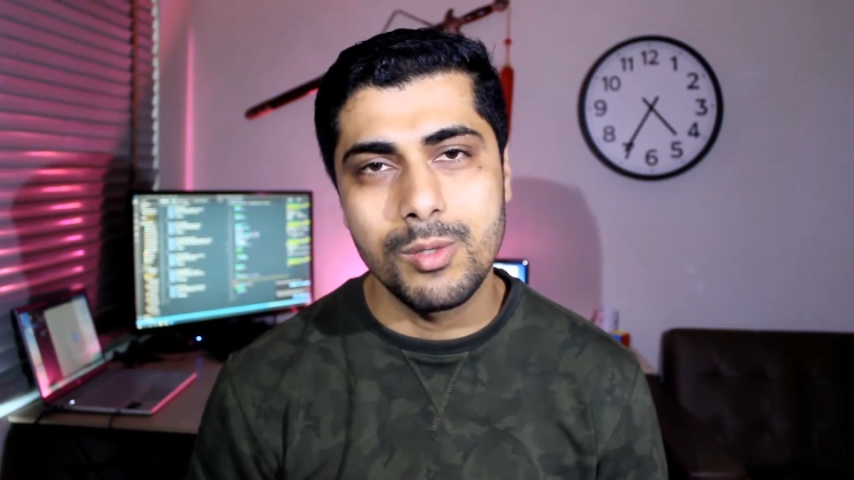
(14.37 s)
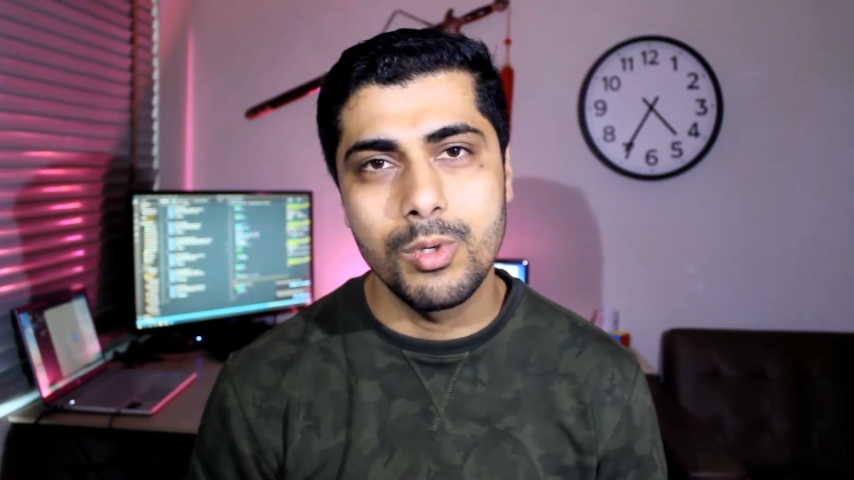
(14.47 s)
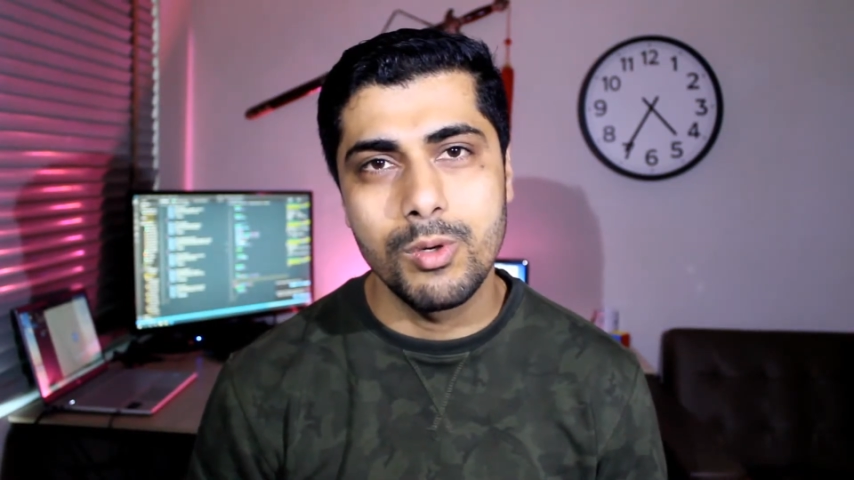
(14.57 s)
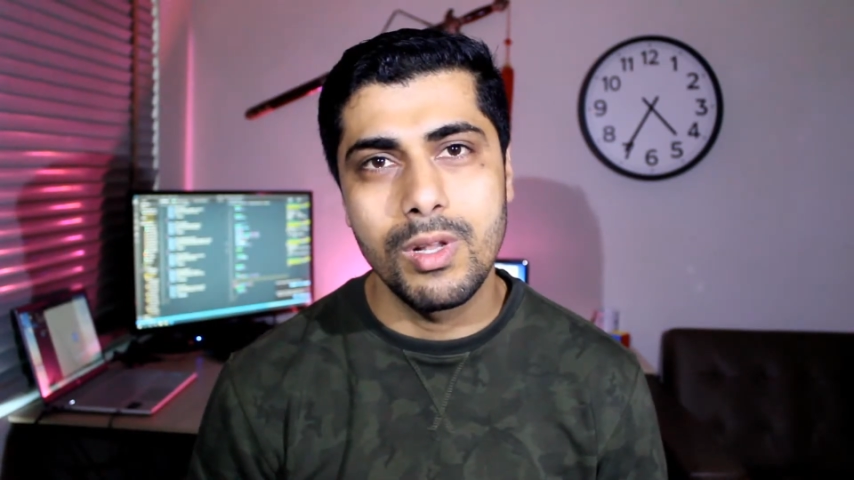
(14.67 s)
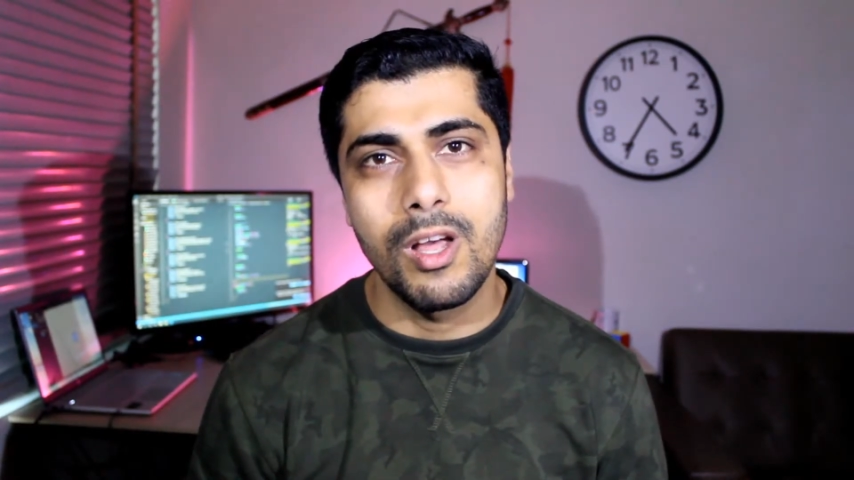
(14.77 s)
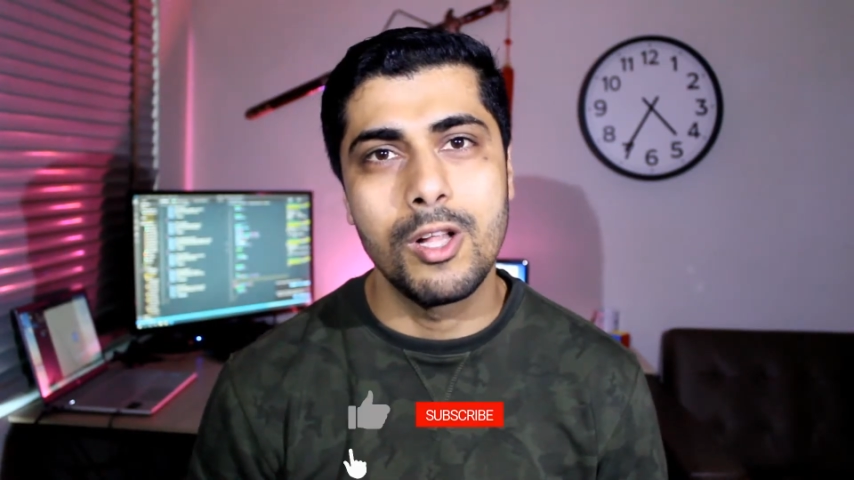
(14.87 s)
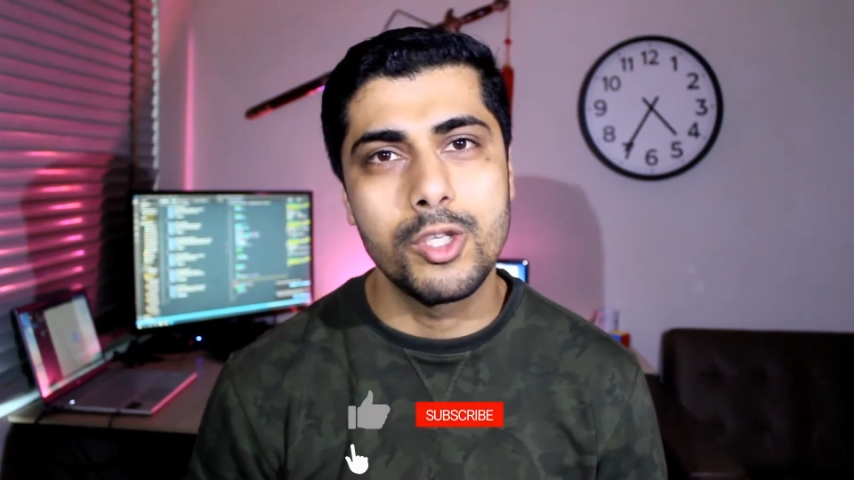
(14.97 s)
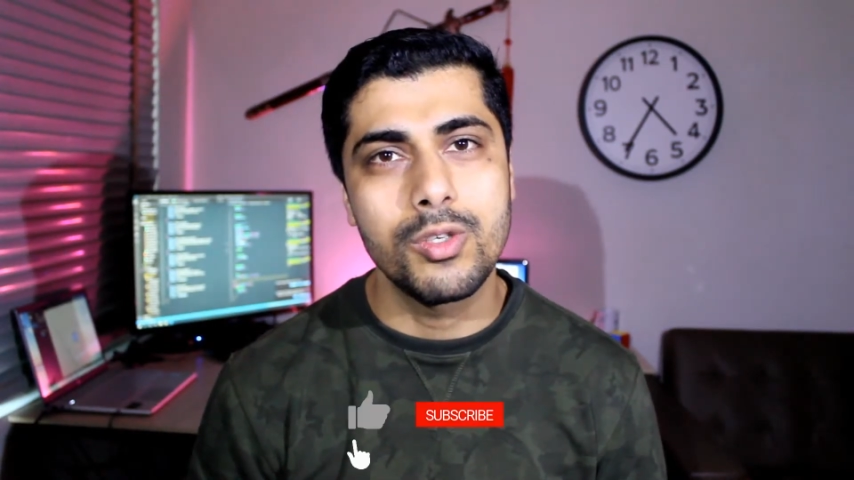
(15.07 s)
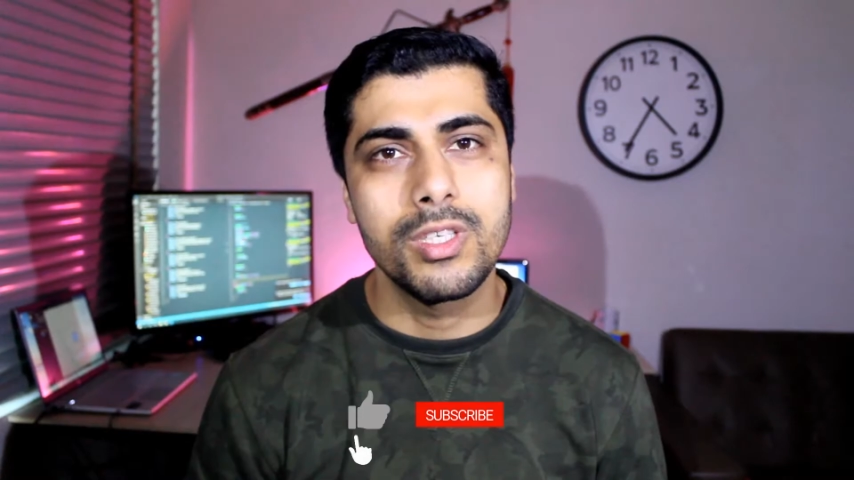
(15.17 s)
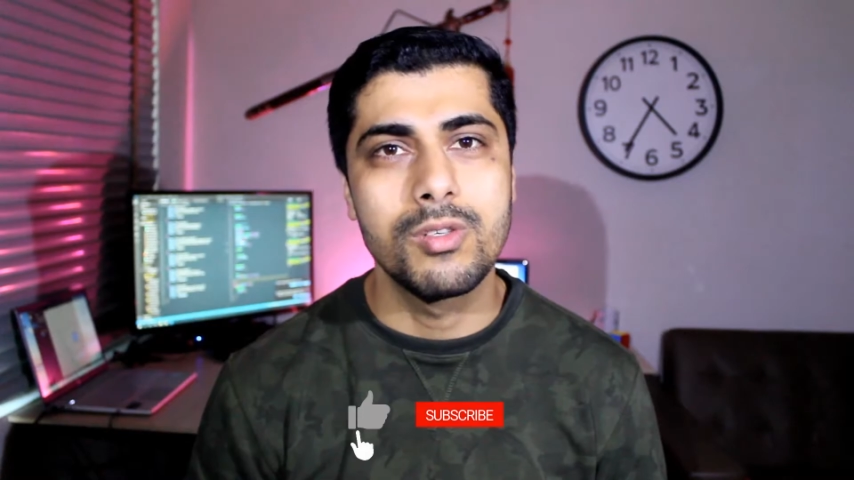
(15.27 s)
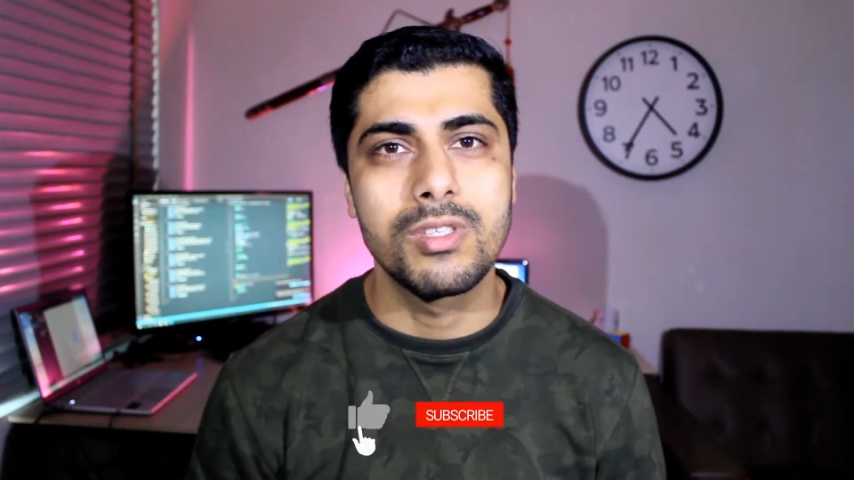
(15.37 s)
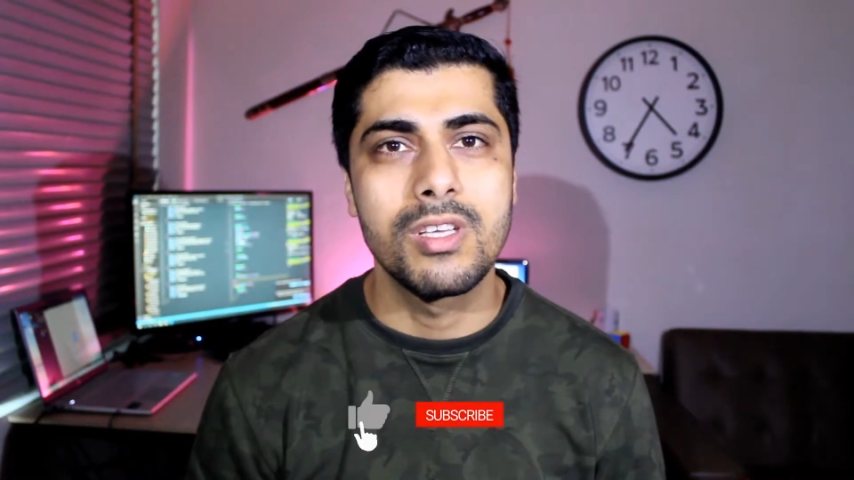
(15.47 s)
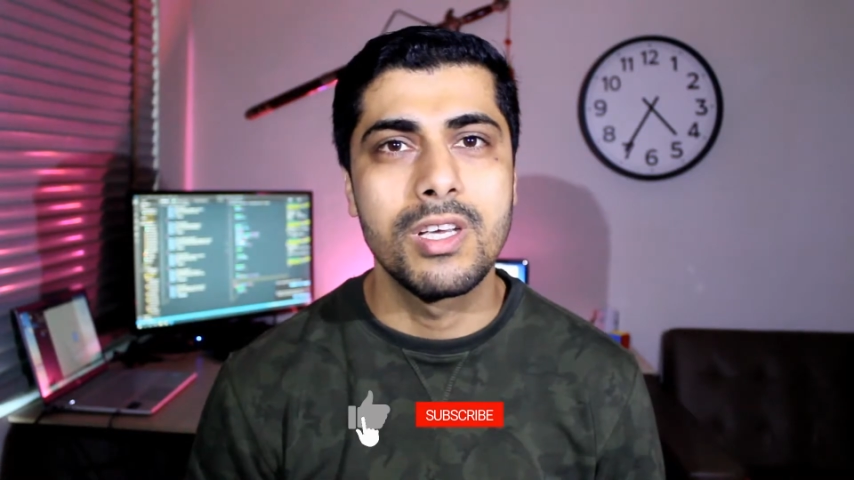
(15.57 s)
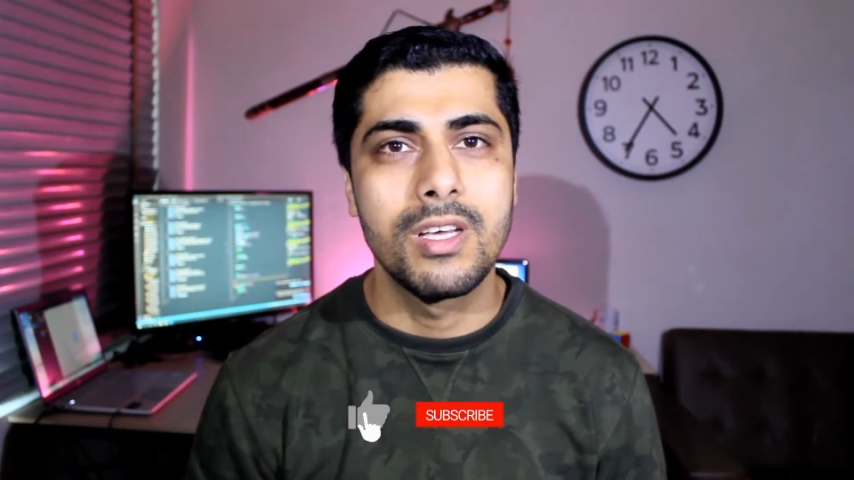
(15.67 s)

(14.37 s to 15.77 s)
we will also use